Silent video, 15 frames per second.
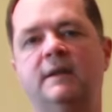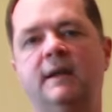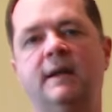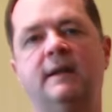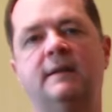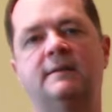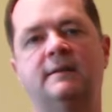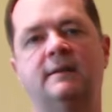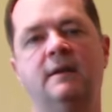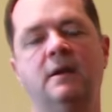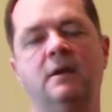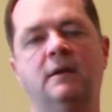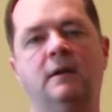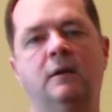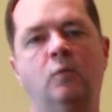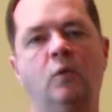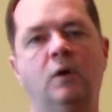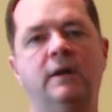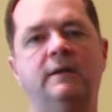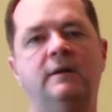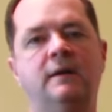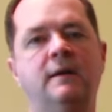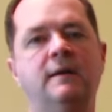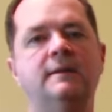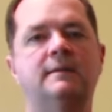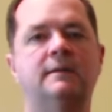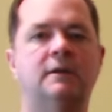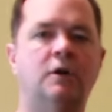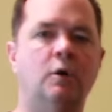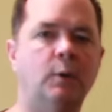decks and
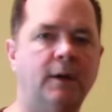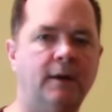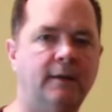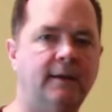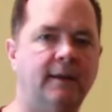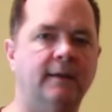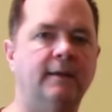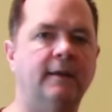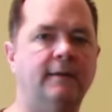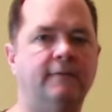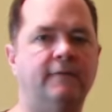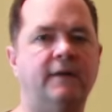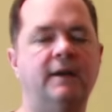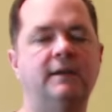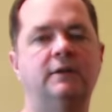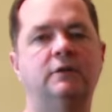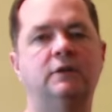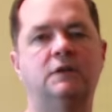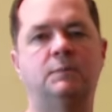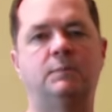whatnot, go out and find a good